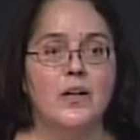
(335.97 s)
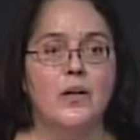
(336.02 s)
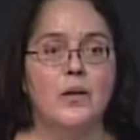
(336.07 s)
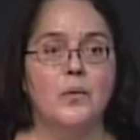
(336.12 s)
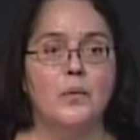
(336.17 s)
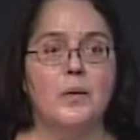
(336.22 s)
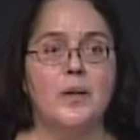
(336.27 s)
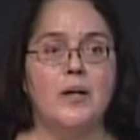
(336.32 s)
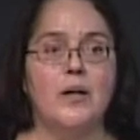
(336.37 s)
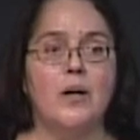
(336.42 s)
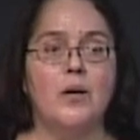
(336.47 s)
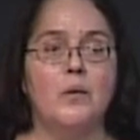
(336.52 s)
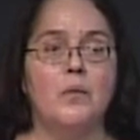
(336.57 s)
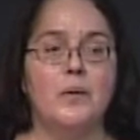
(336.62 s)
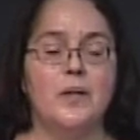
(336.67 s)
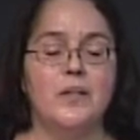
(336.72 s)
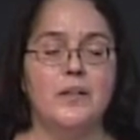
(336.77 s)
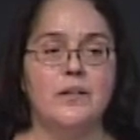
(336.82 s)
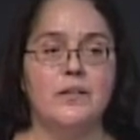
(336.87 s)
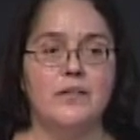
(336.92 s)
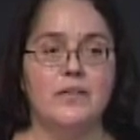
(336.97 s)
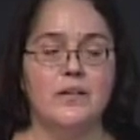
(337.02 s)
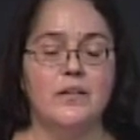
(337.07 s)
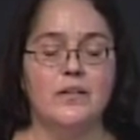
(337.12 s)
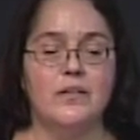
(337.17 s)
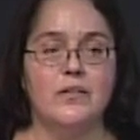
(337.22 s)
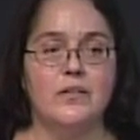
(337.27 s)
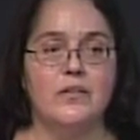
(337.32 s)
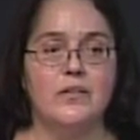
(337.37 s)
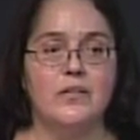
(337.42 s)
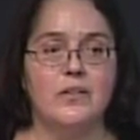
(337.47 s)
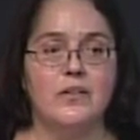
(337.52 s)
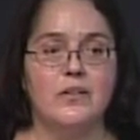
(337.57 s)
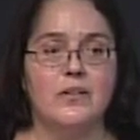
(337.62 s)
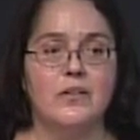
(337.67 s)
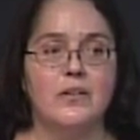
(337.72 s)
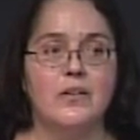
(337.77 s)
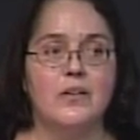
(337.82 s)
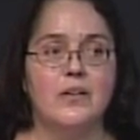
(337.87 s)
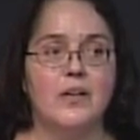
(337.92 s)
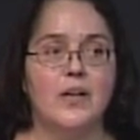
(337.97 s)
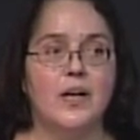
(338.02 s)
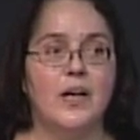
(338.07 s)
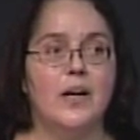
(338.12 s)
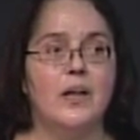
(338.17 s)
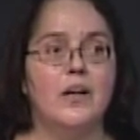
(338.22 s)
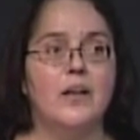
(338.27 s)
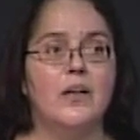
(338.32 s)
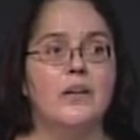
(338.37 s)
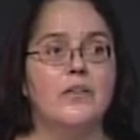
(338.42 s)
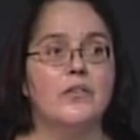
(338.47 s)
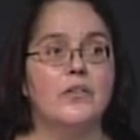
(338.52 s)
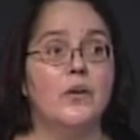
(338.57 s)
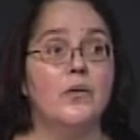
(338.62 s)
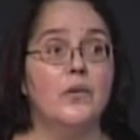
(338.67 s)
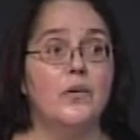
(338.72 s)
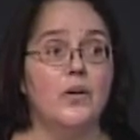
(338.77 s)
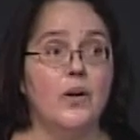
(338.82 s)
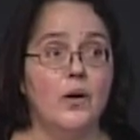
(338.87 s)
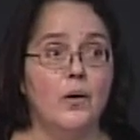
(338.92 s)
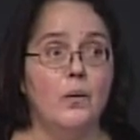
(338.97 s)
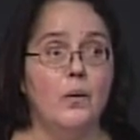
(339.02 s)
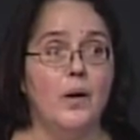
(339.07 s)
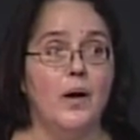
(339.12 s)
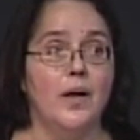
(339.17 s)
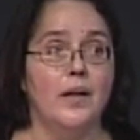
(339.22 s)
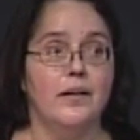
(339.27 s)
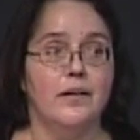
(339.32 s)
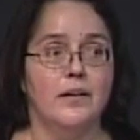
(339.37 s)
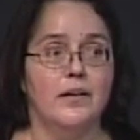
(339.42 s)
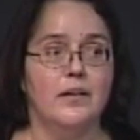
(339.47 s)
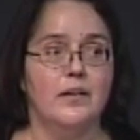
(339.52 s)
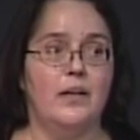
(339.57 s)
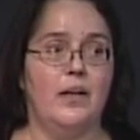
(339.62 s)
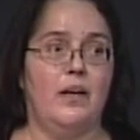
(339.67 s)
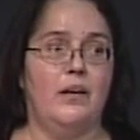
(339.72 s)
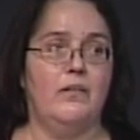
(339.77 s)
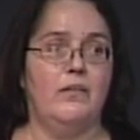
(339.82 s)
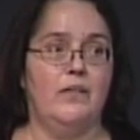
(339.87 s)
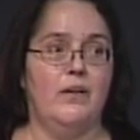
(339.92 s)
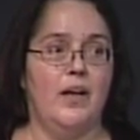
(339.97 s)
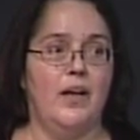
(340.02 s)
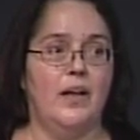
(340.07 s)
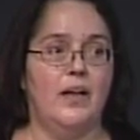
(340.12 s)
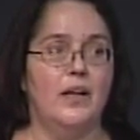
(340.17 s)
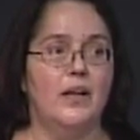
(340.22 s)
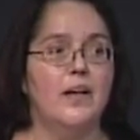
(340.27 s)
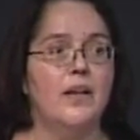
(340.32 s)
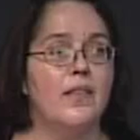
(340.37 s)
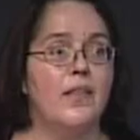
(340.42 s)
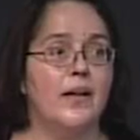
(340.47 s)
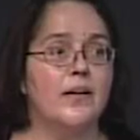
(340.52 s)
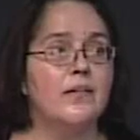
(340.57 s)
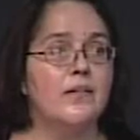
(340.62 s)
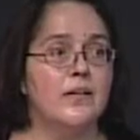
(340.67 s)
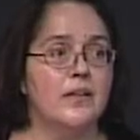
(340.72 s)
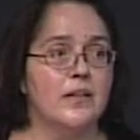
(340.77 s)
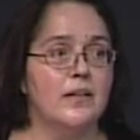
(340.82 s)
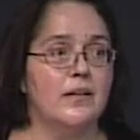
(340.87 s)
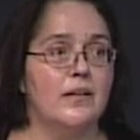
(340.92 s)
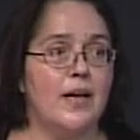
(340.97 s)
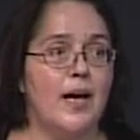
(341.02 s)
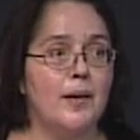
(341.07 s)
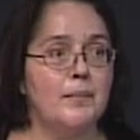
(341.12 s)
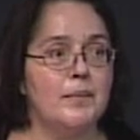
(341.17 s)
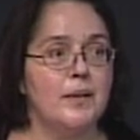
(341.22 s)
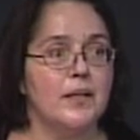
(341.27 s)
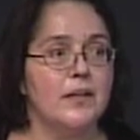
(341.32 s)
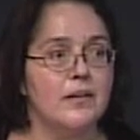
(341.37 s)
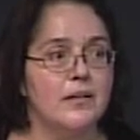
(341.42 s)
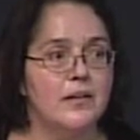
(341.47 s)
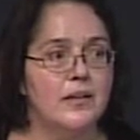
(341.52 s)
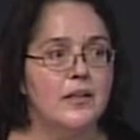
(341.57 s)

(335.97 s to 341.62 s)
We are witnesses, so no one can say that didn't happen